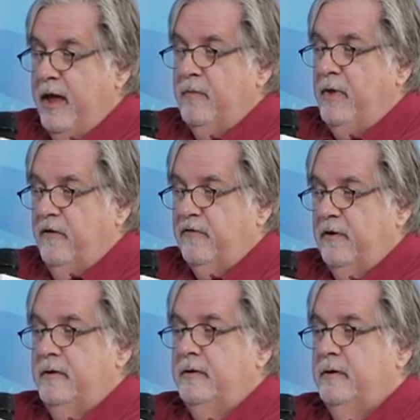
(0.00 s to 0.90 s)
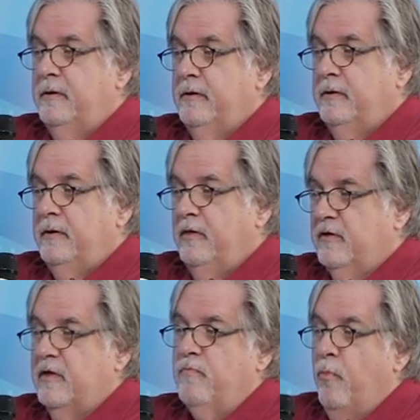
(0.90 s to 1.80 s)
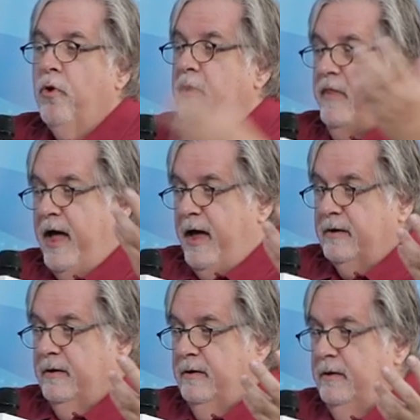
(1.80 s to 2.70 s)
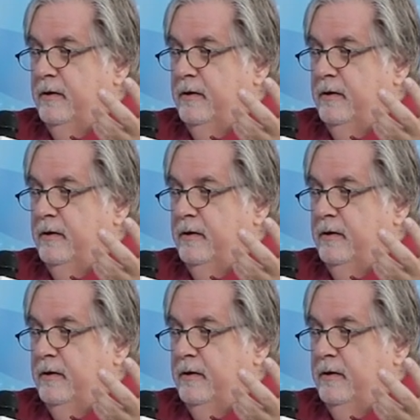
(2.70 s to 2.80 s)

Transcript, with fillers: animation is just more of that.